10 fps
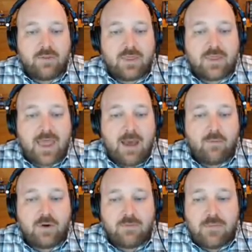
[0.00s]
that
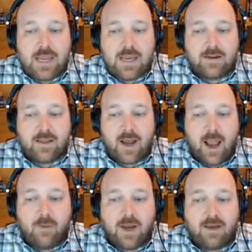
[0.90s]
would mean that
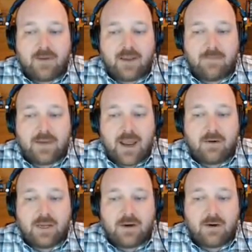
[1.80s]
I would have to come
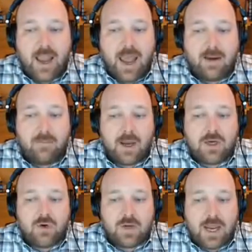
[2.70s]
down here, add my
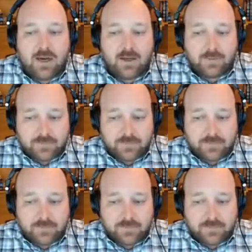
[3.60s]
new data.